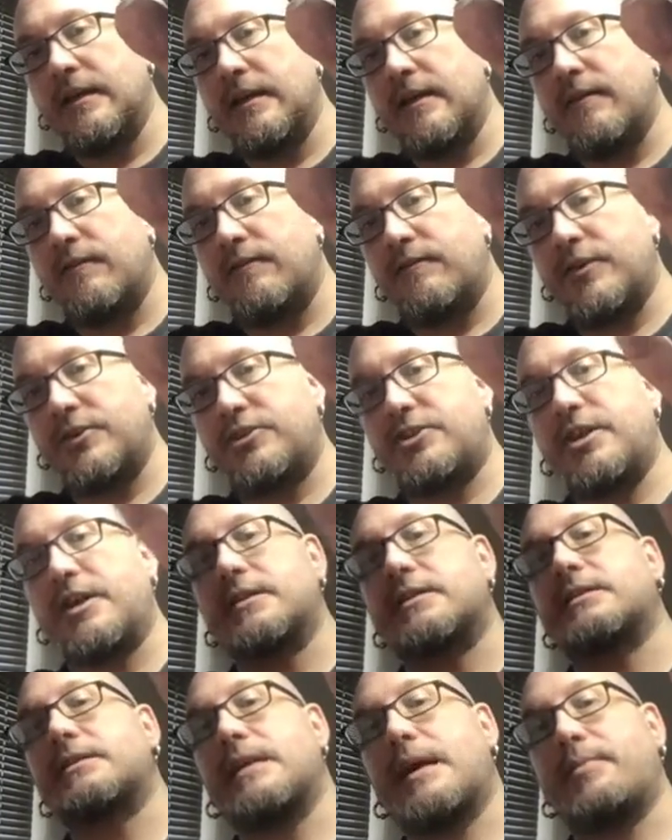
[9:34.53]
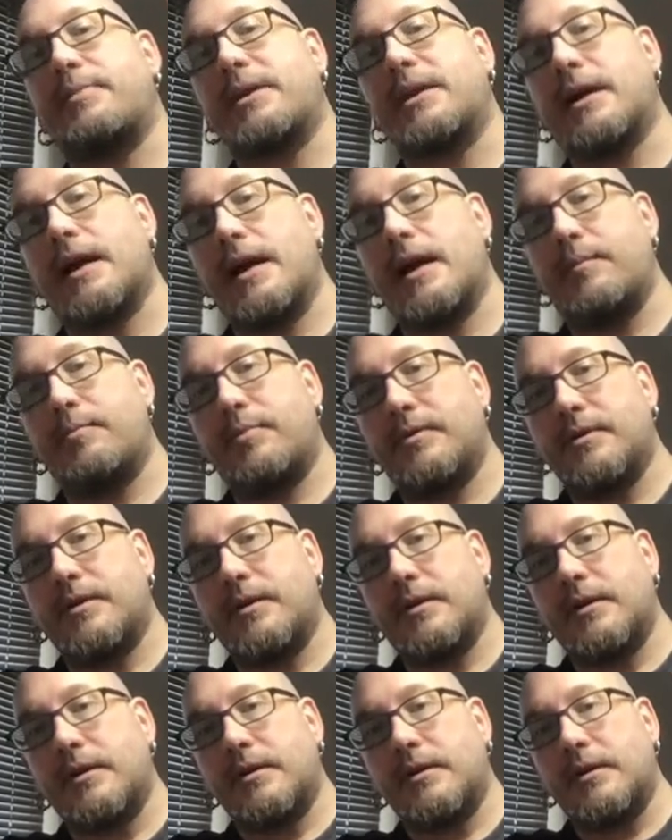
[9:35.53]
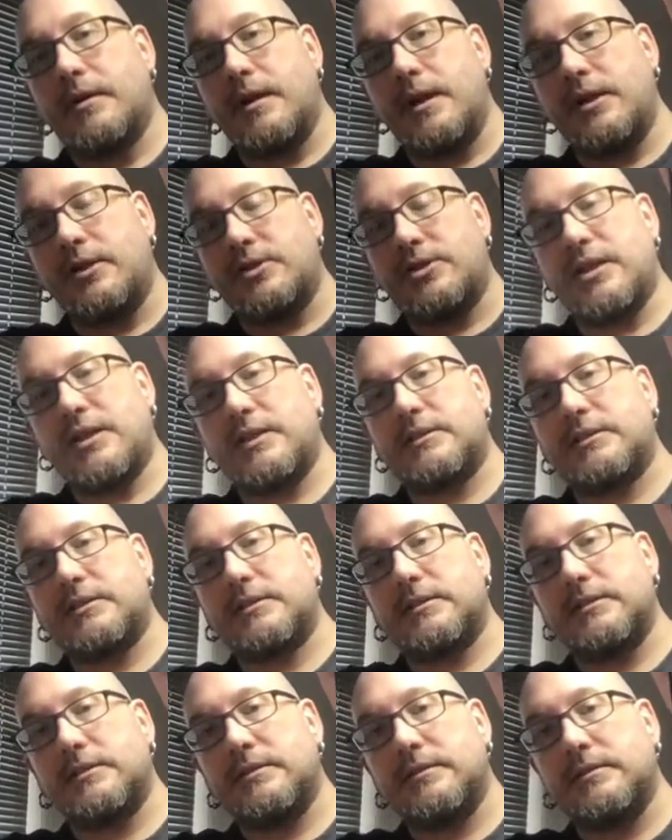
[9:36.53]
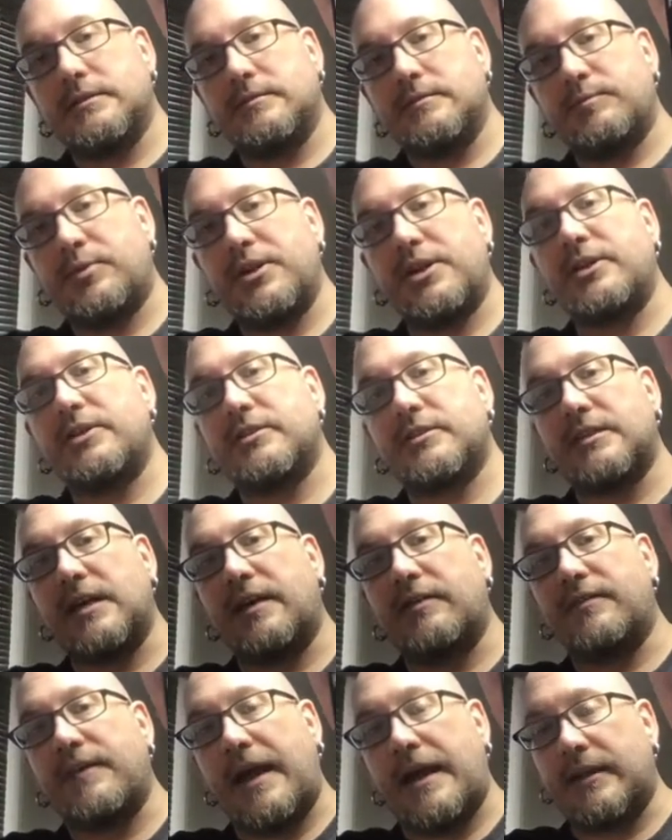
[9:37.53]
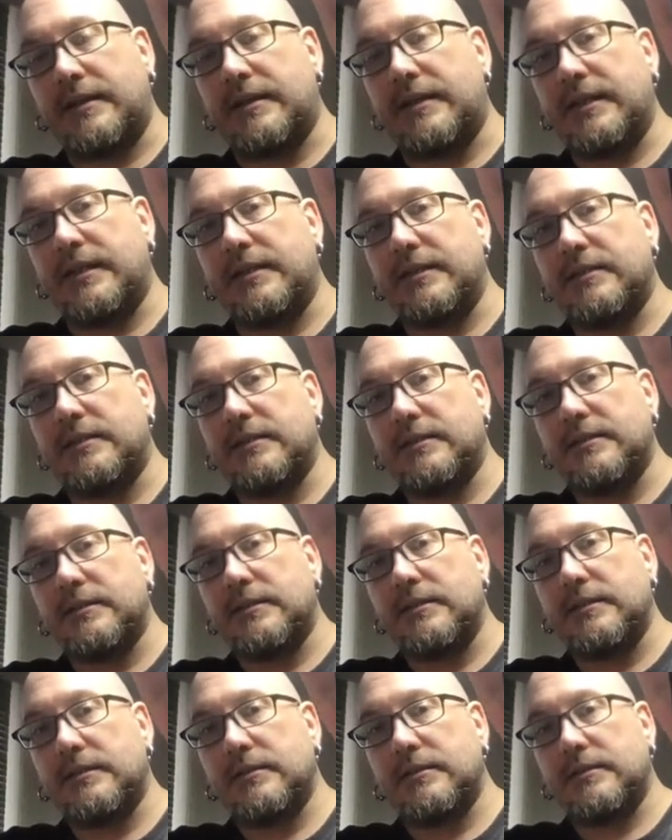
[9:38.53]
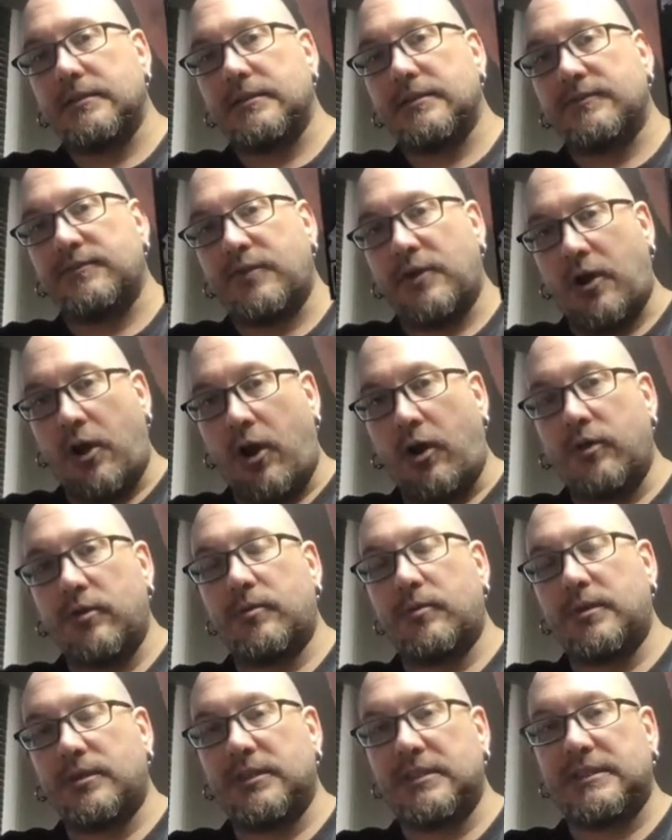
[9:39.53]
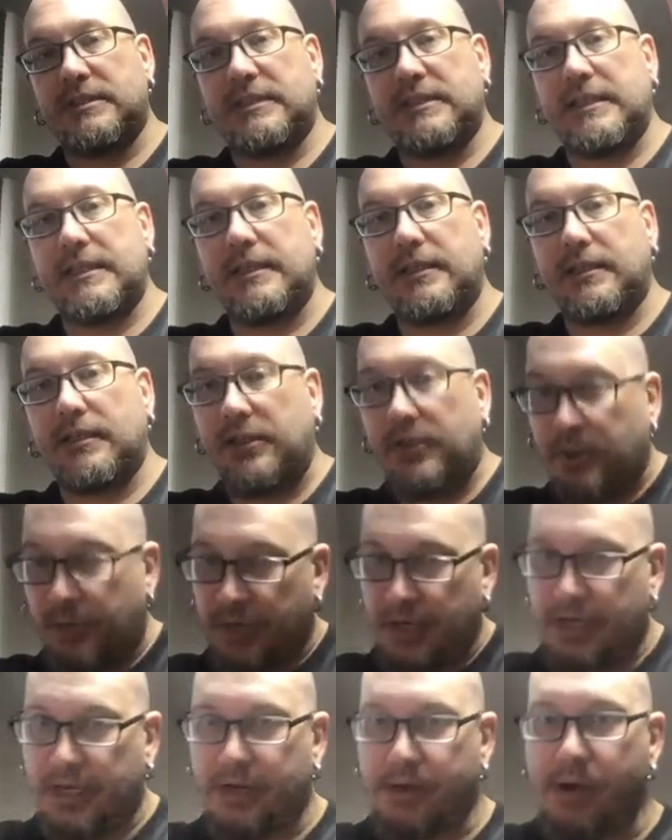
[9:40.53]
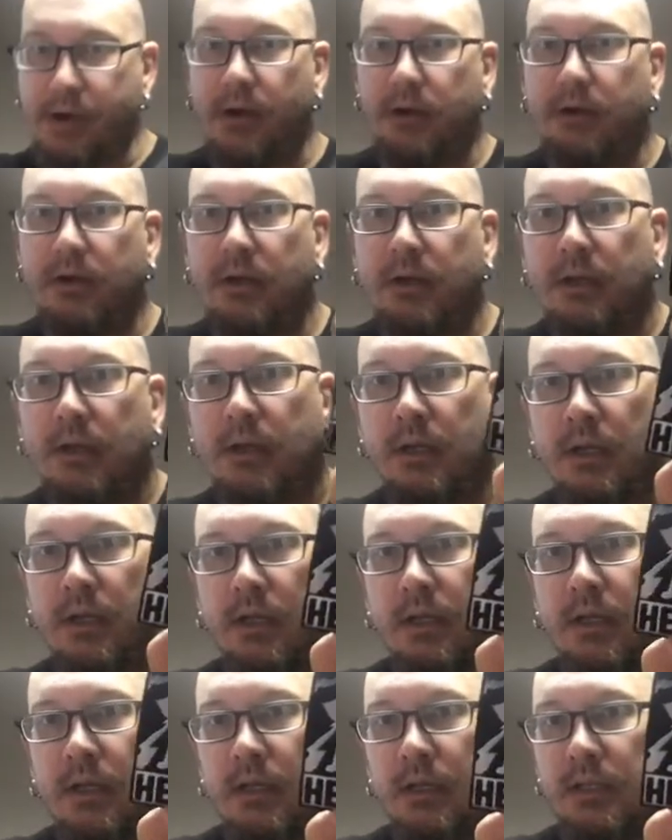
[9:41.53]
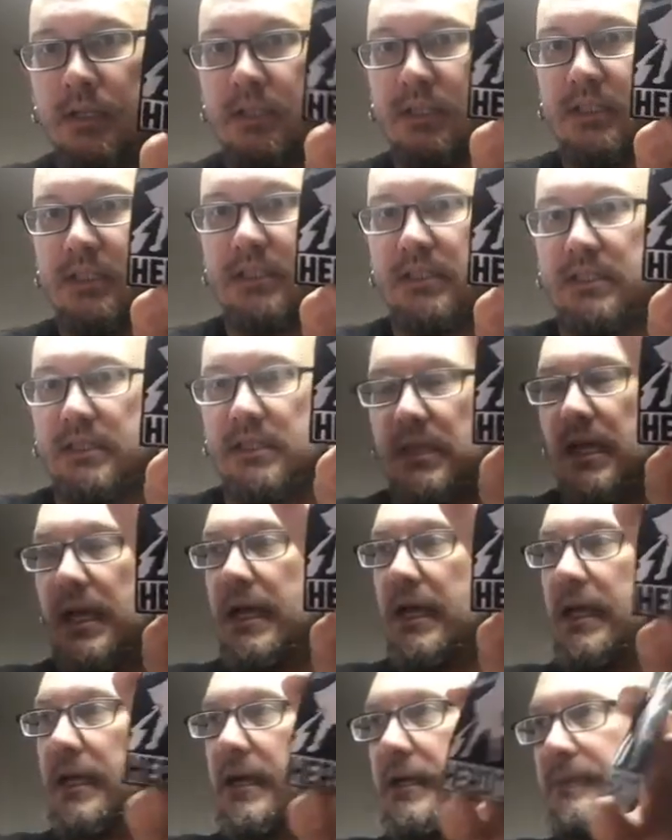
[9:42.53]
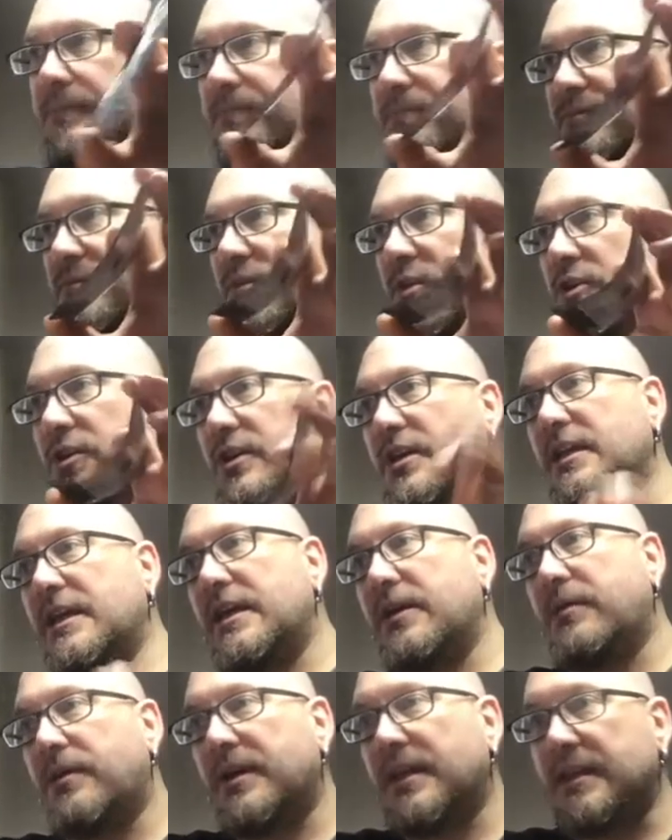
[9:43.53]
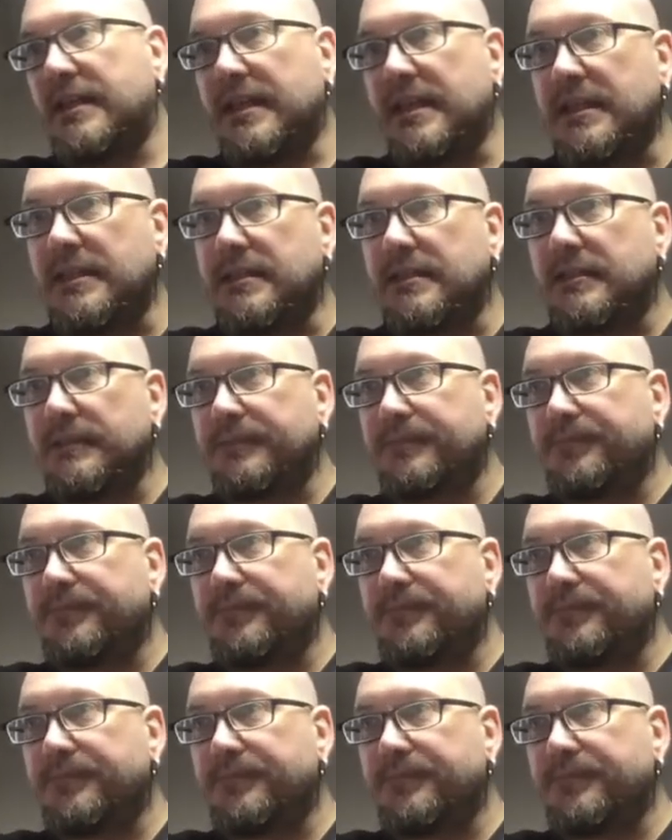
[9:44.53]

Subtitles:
for just stepping up and just putting yourself out there for all the world to see. You're a hero. This is you're going to get one of these,